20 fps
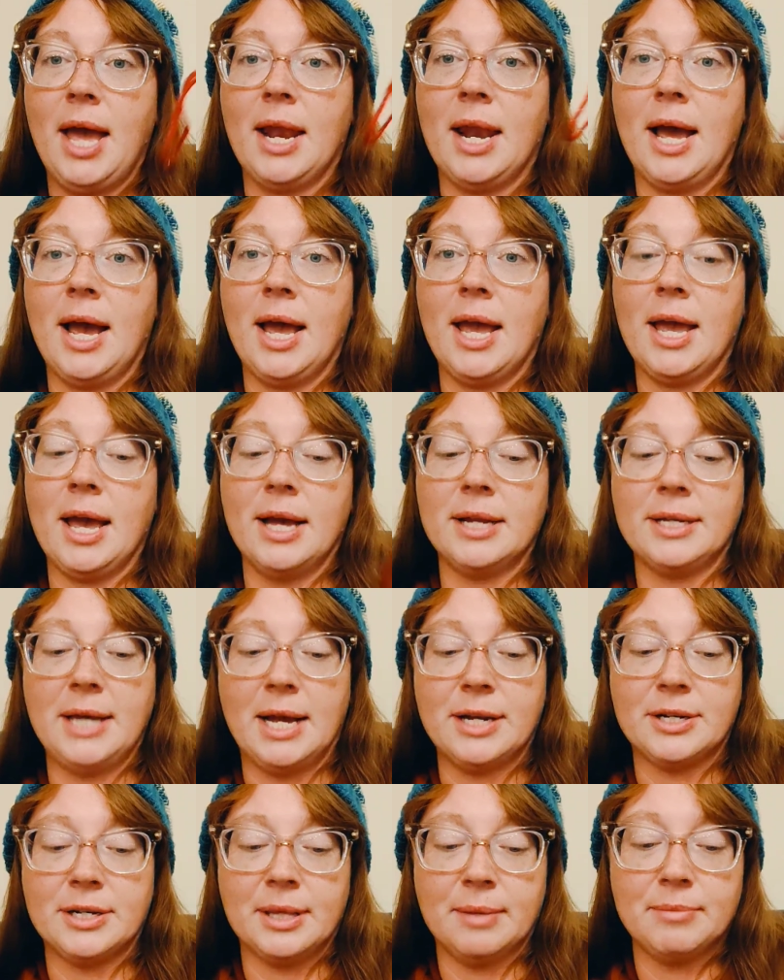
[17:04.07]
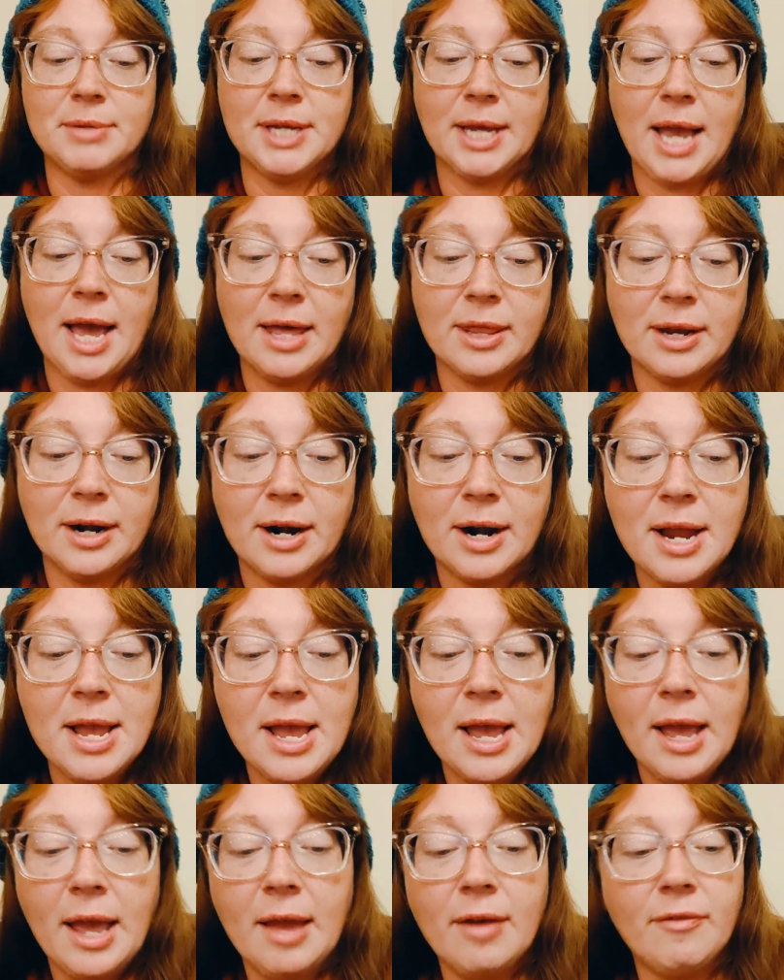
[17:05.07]
and I attached them together.
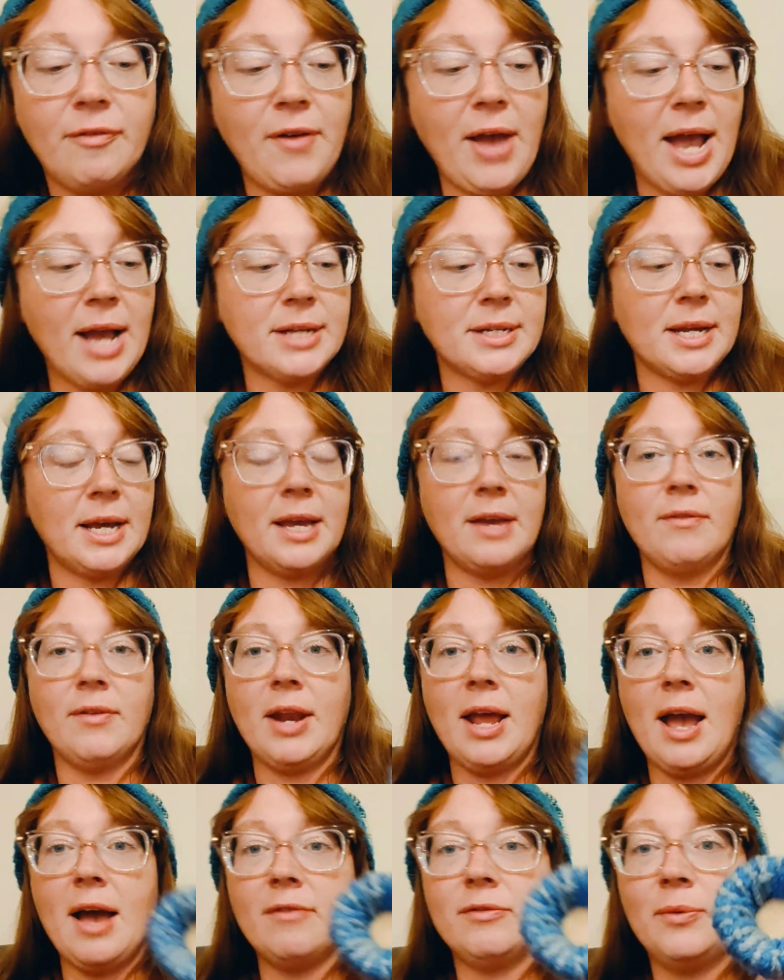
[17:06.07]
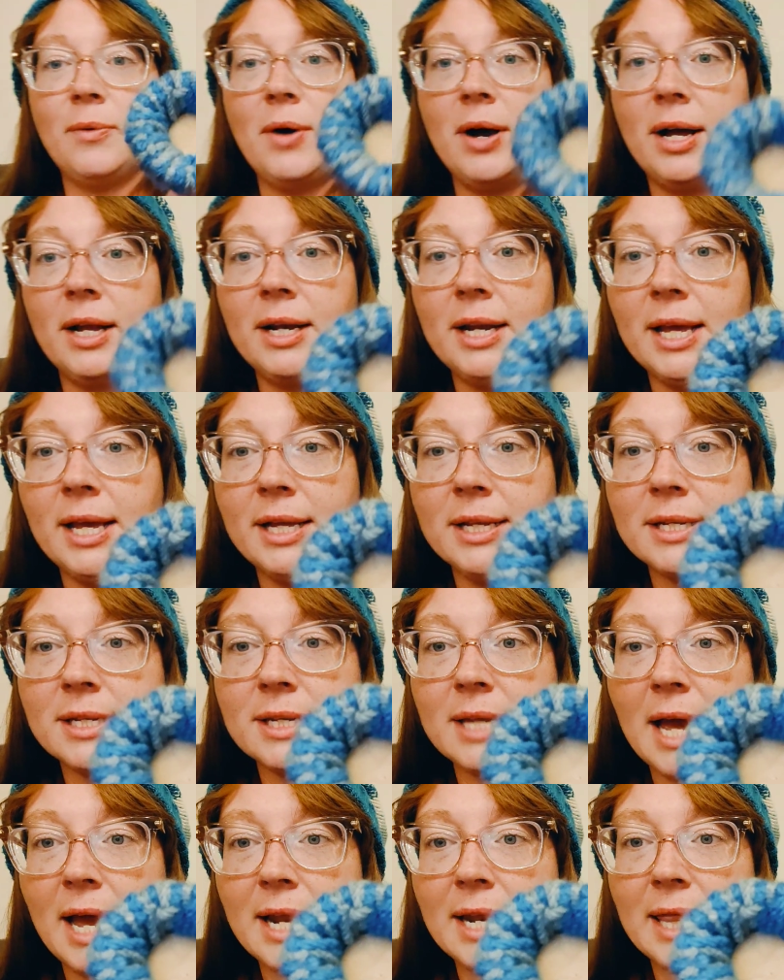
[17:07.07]
In fact, I even have one
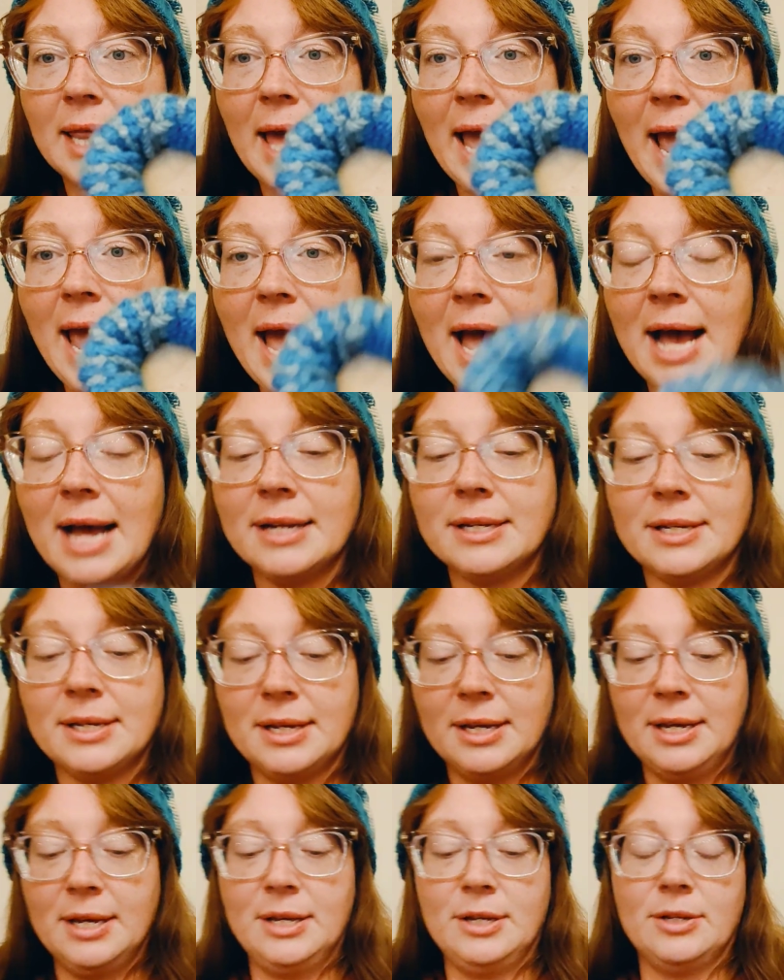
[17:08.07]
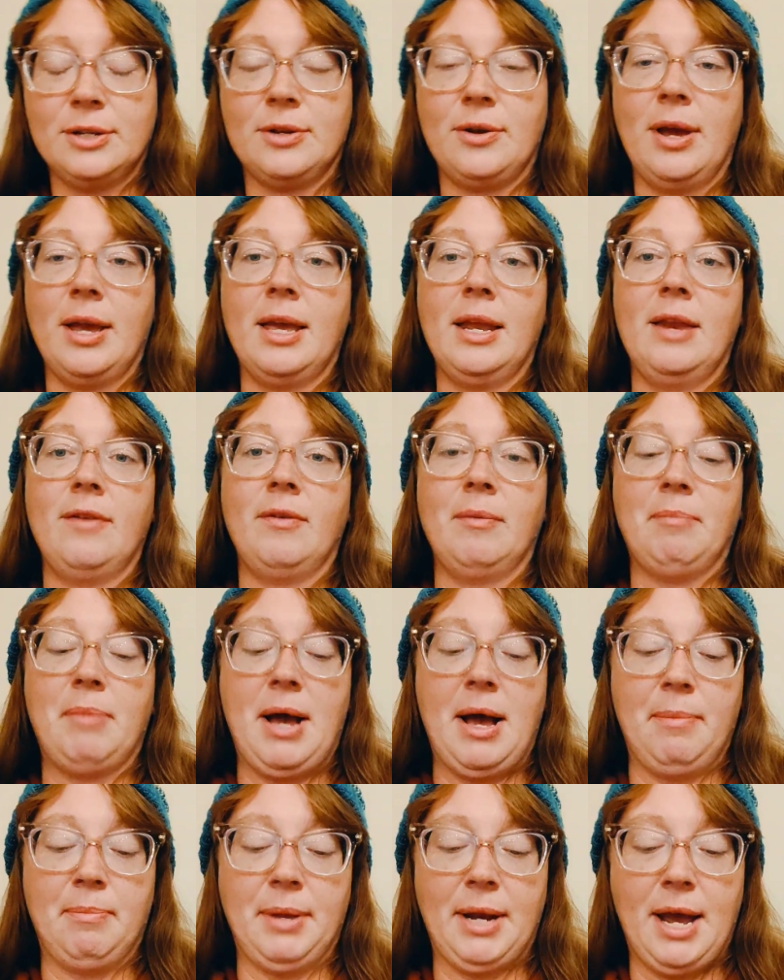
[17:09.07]
inside the hat. So I can even
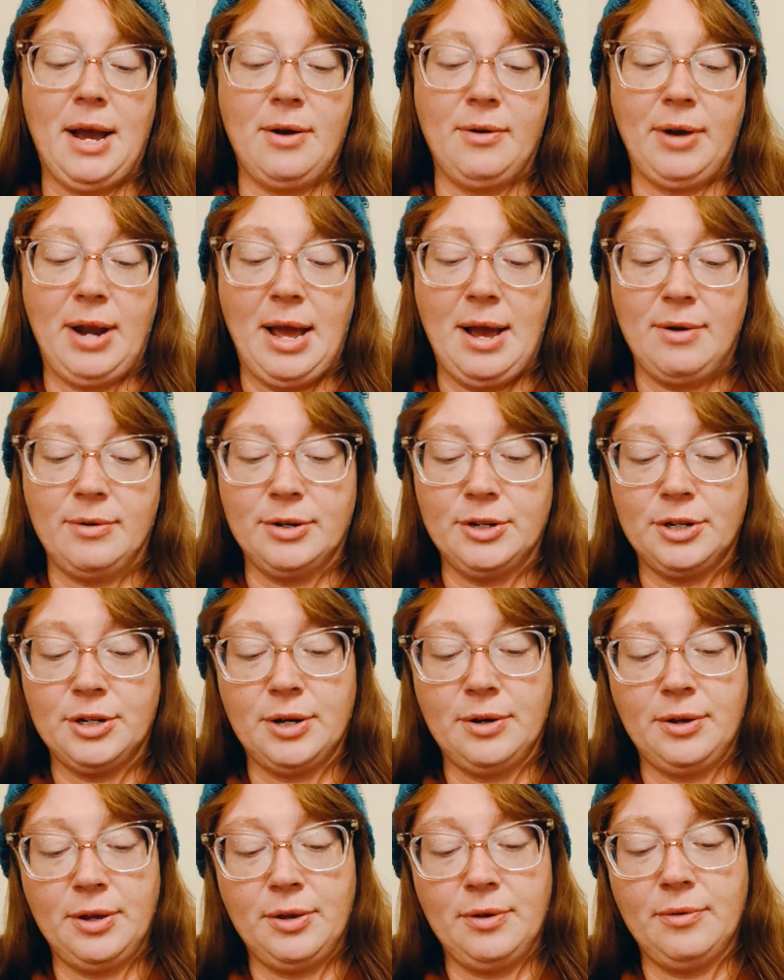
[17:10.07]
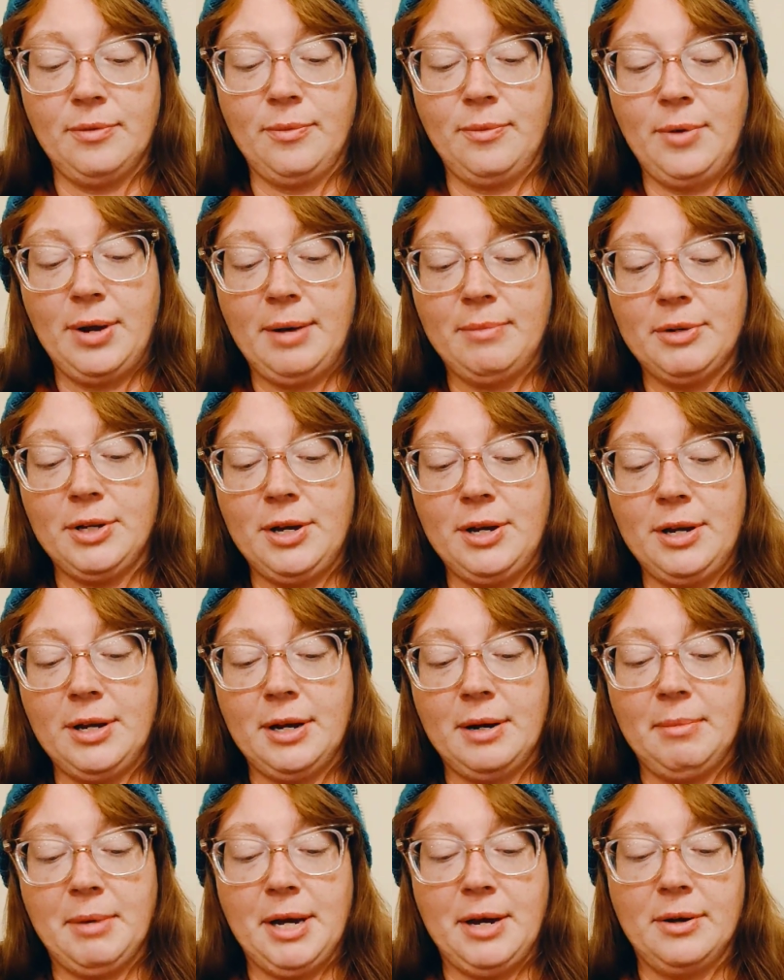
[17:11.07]
pop it out now and show you what I'm
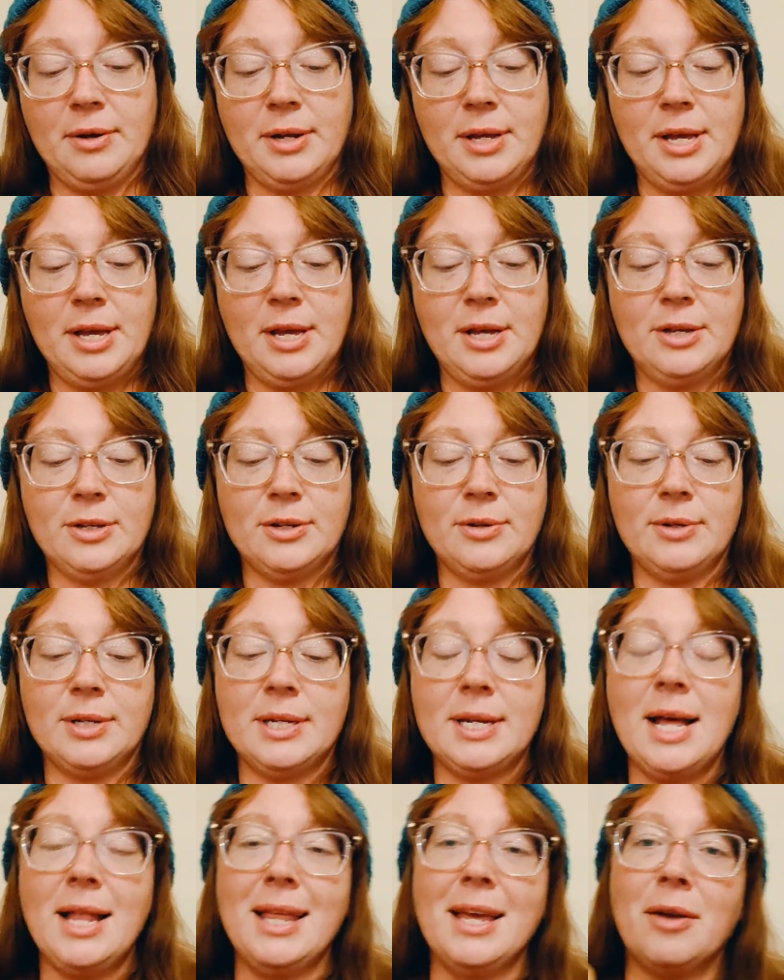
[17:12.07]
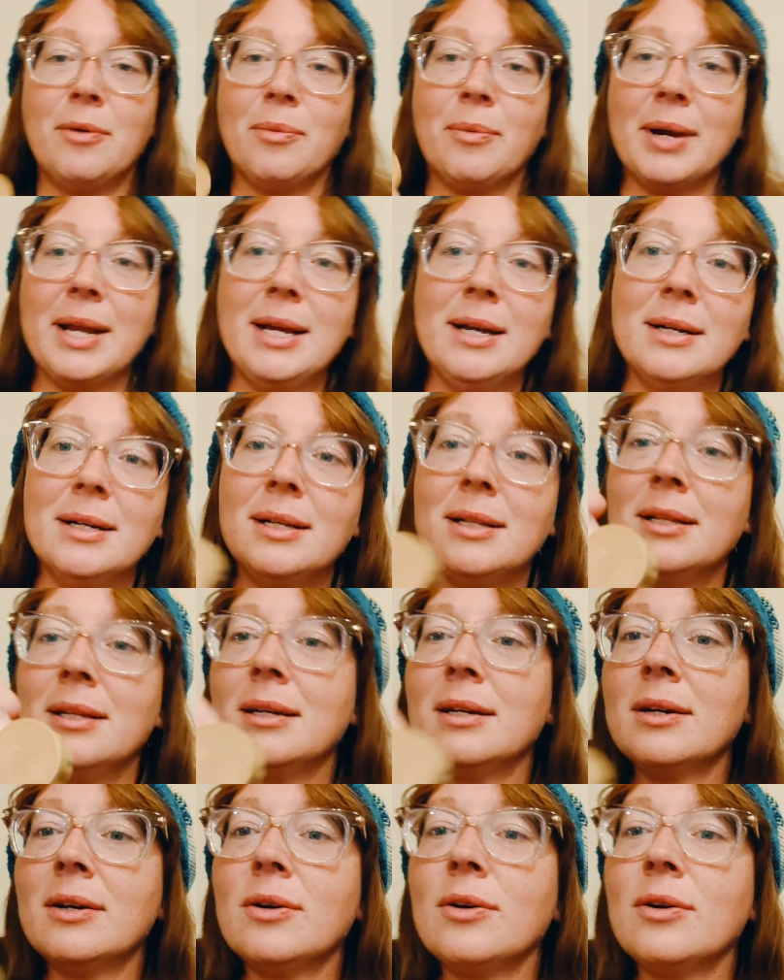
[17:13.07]
talking about. So it's not like real